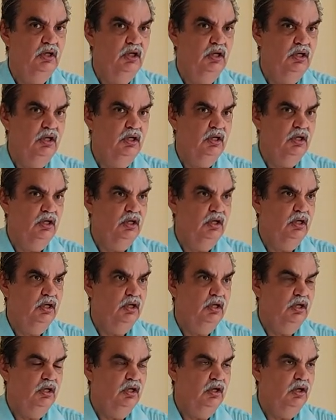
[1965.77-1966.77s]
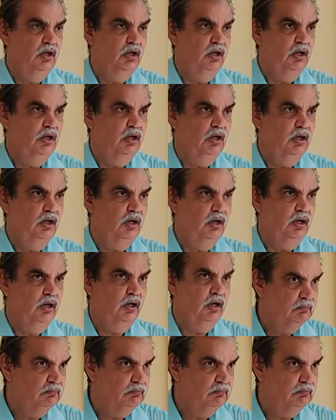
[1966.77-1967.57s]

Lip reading: [no speech]